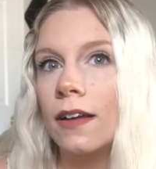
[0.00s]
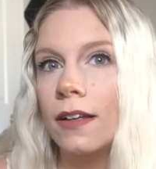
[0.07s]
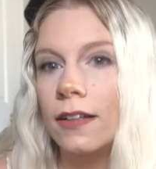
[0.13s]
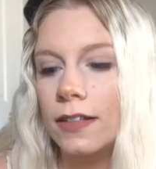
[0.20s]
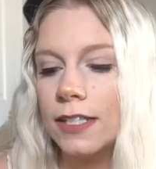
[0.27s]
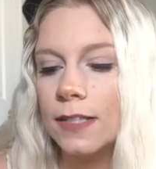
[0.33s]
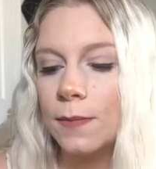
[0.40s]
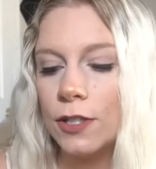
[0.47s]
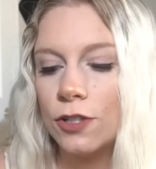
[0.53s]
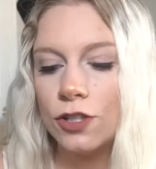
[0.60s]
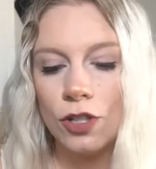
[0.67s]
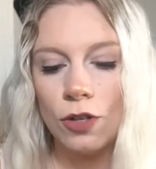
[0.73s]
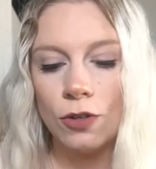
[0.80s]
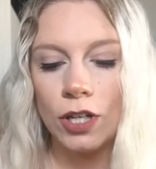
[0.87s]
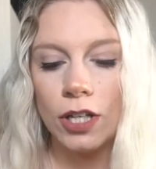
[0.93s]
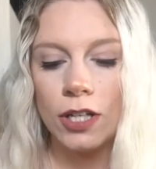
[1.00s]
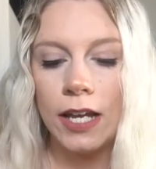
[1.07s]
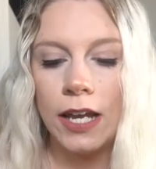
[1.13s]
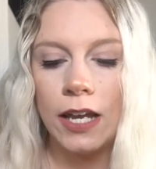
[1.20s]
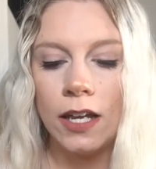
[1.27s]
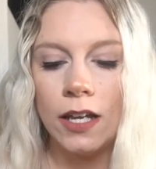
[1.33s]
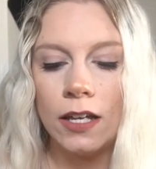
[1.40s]
these smell so good.
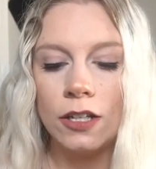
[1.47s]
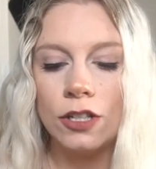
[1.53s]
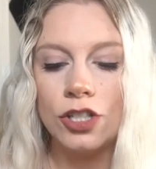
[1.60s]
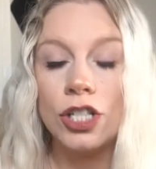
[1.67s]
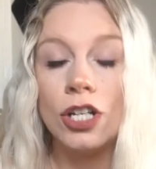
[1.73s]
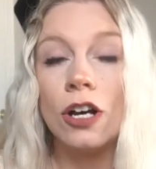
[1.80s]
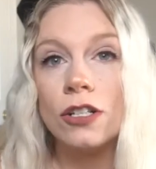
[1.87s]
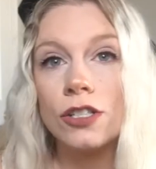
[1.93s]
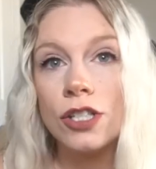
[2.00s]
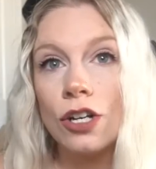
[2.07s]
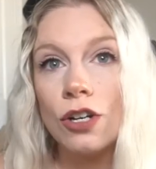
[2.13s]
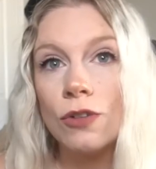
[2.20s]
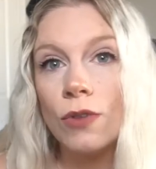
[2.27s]
And she also